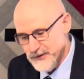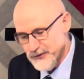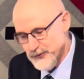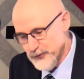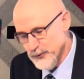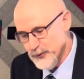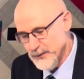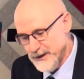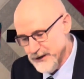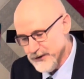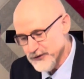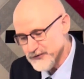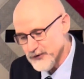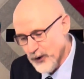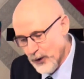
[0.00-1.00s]
2
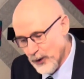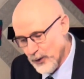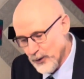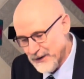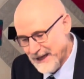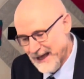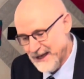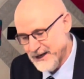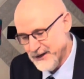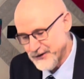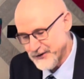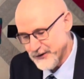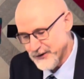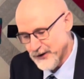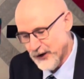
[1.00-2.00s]
years old and
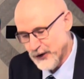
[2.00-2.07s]
under,